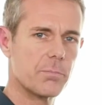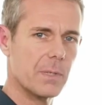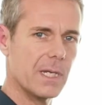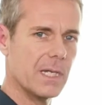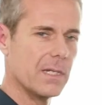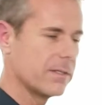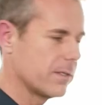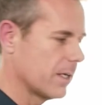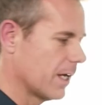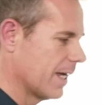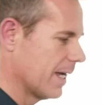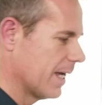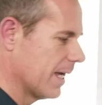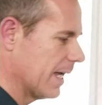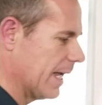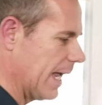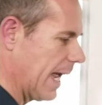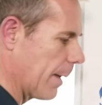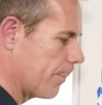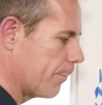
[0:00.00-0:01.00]
means
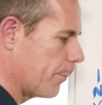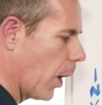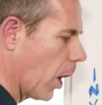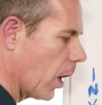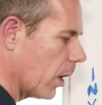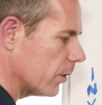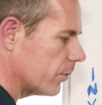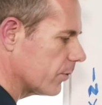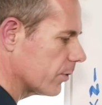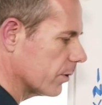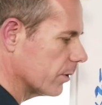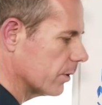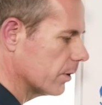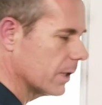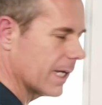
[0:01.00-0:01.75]
a person,